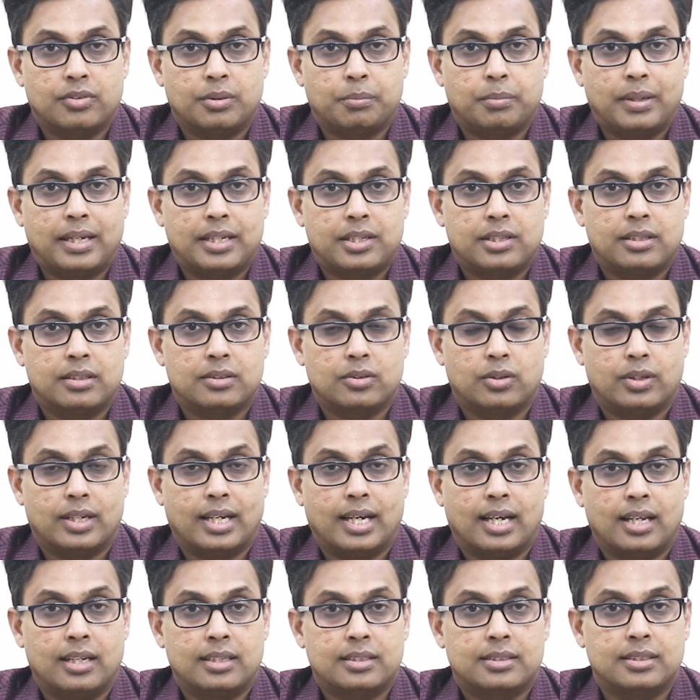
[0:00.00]
of the patients on
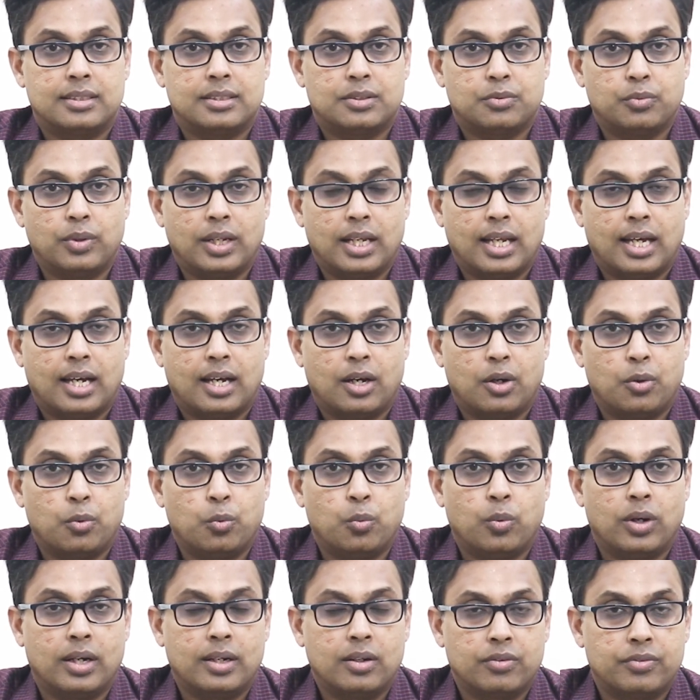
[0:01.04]
dialysis will
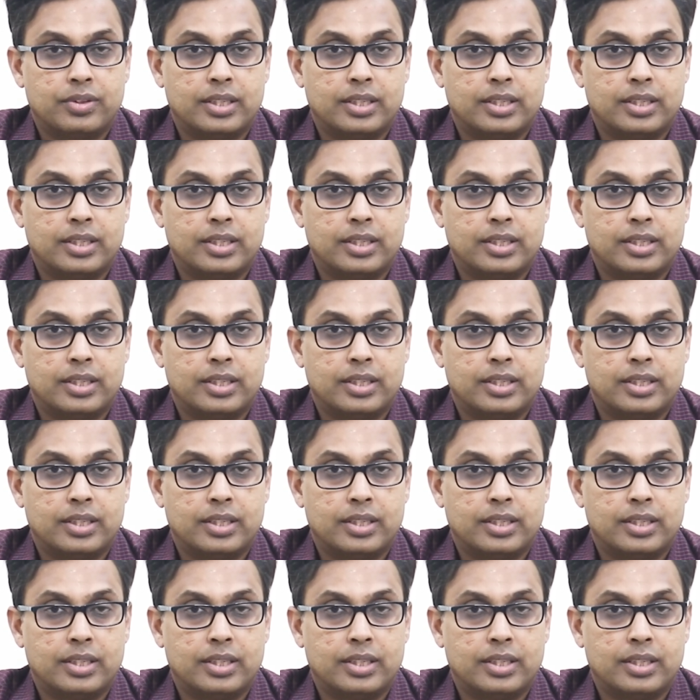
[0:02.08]
have one